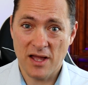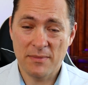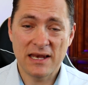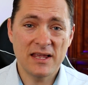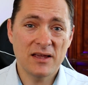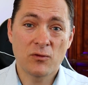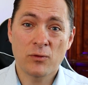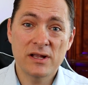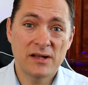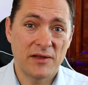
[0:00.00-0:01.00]
I mean, he had
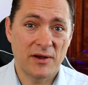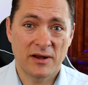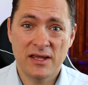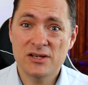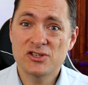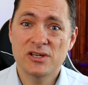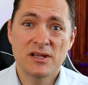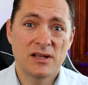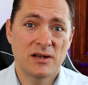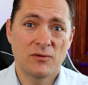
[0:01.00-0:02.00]
redone their
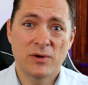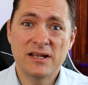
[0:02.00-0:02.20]
kitchen and